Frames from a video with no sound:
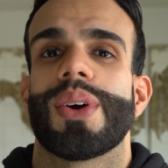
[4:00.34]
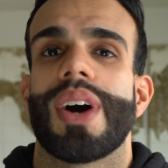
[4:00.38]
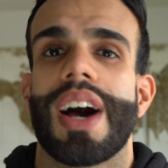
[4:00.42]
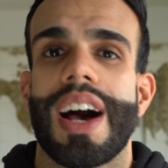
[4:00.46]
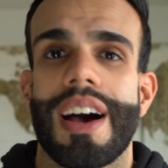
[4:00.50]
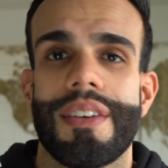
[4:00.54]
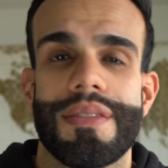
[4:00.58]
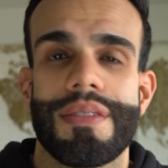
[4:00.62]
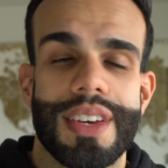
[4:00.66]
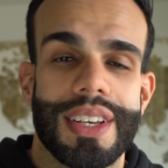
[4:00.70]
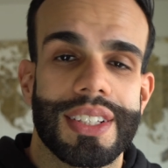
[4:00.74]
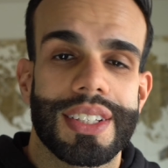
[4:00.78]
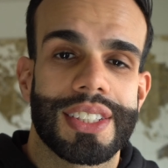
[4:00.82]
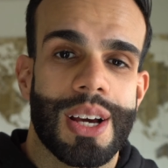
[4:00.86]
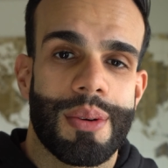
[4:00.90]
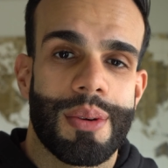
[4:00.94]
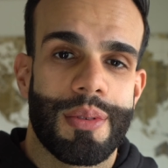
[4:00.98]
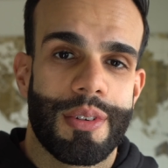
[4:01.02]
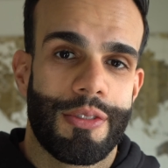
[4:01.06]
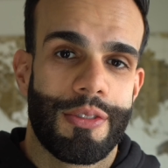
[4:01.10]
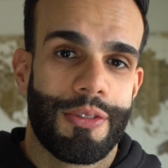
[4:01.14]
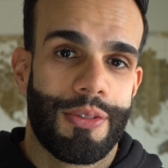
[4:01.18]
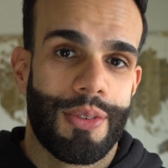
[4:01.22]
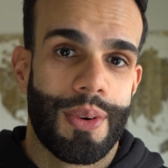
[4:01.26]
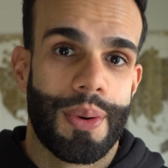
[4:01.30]
obvious coming
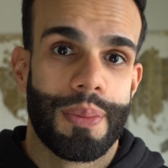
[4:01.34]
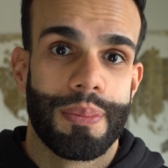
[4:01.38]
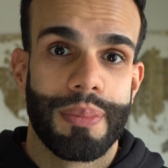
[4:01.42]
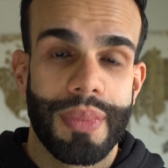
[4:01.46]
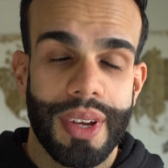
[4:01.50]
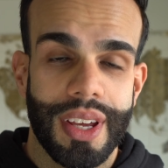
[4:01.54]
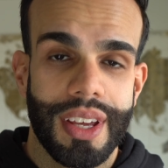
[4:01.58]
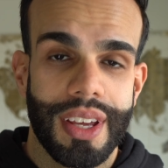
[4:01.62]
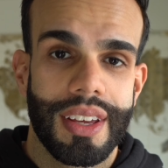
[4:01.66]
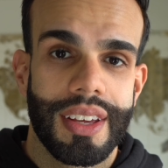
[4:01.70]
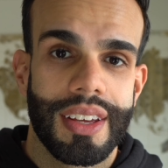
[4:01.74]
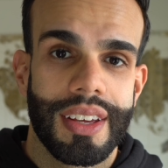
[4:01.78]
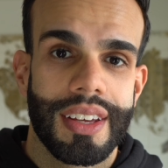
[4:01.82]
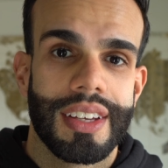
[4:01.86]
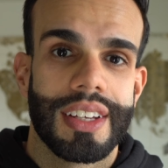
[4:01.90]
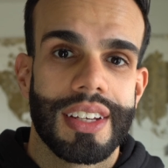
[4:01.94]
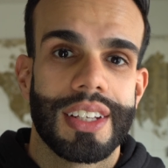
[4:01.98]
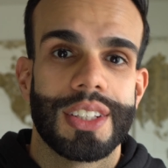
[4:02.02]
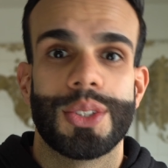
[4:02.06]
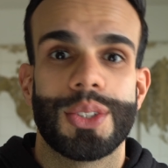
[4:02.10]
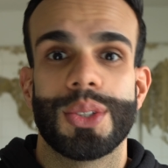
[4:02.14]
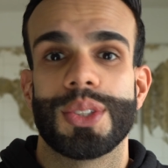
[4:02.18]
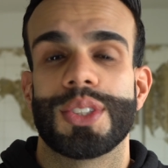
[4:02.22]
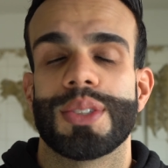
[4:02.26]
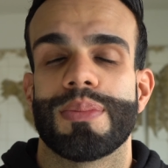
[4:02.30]
from me
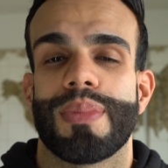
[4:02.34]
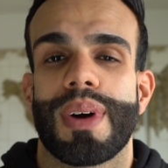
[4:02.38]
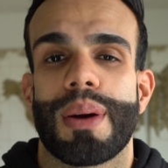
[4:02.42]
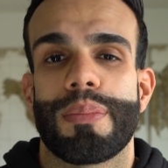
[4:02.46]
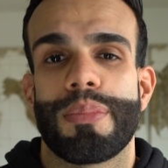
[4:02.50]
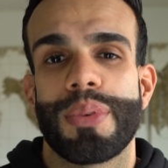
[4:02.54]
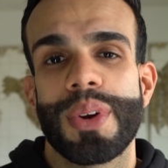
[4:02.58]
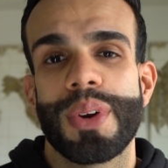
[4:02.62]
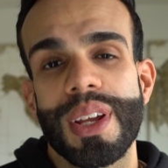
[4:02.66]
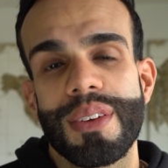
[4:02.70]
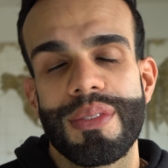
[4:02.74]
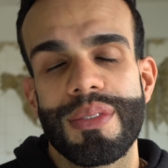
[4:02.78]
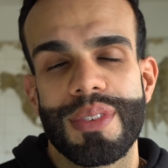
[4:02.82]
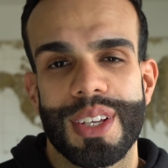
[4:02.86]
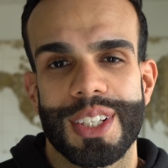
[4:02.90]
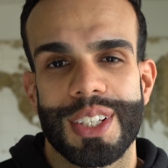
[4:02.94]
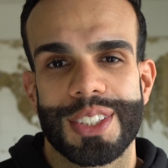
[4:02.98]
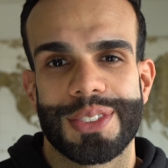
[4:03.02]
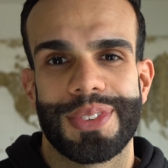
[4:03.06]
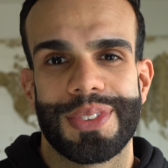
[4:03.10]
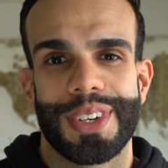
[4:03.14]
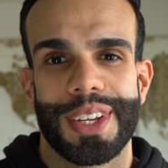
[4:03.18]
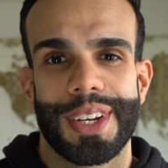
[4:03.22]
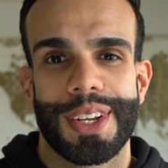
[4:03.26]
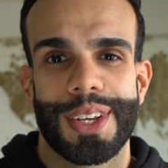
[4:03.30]
due to my previous
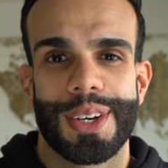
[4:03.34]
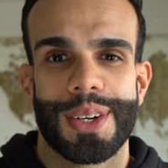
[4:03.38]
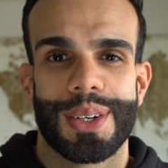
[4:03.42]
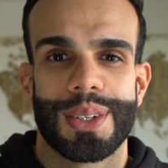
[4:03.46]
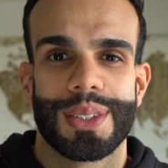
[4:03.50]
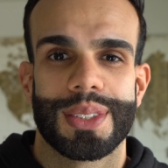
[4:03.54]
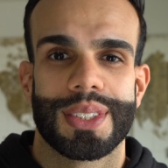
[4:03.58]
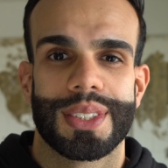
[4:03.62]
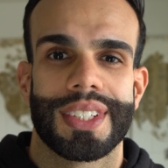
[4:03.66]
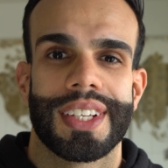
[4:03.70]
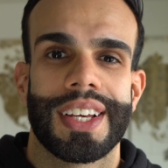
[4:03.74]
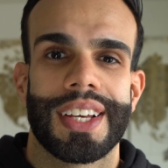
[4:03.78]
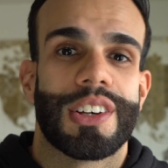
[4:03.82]
videos.